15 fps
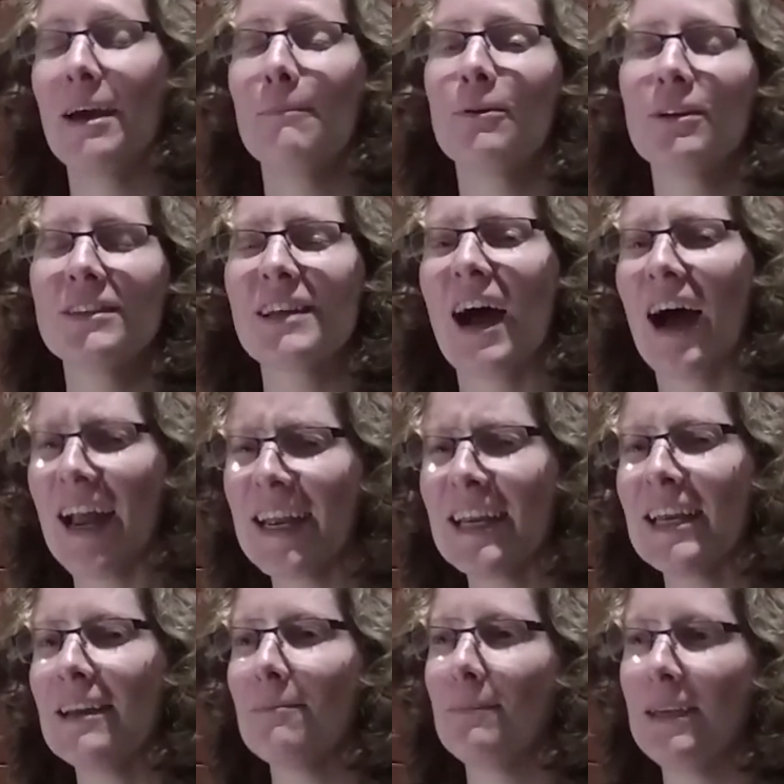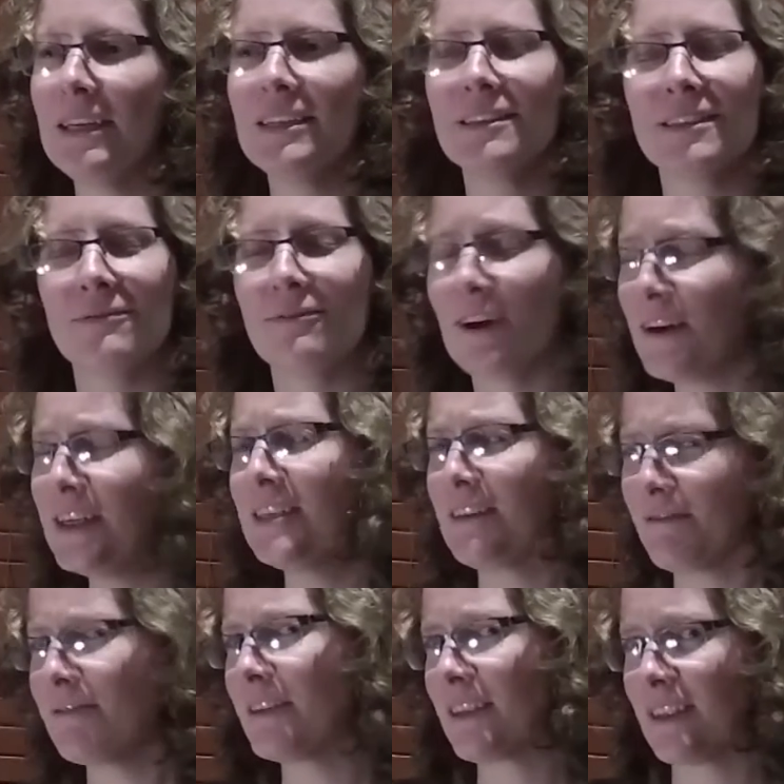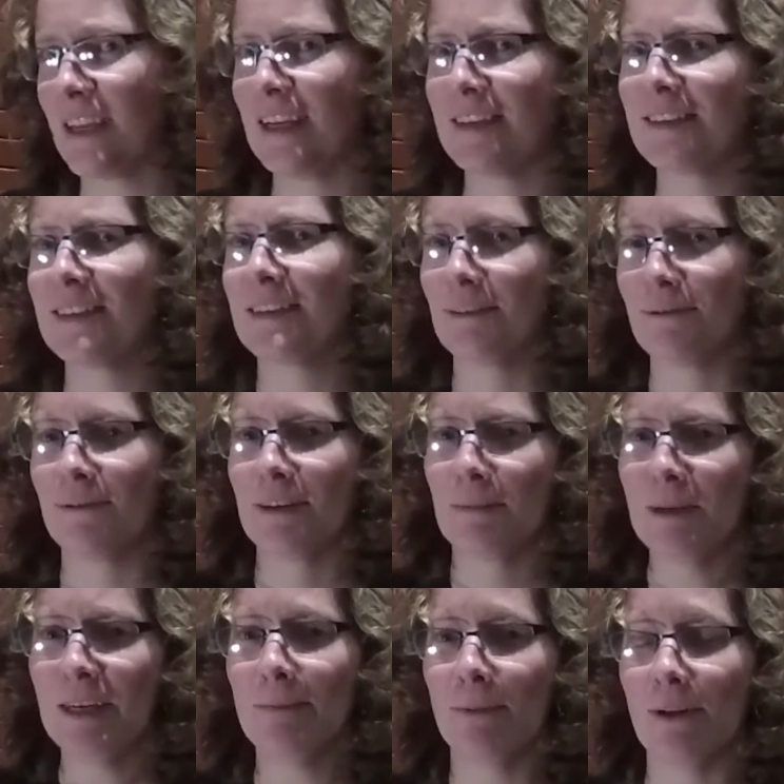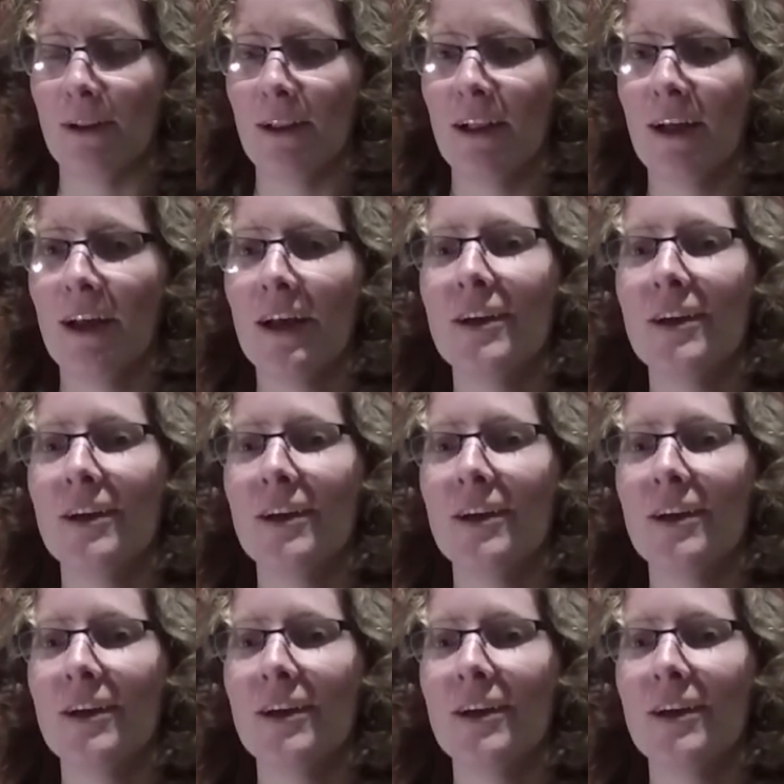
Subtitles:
because hiking means very different things to different people.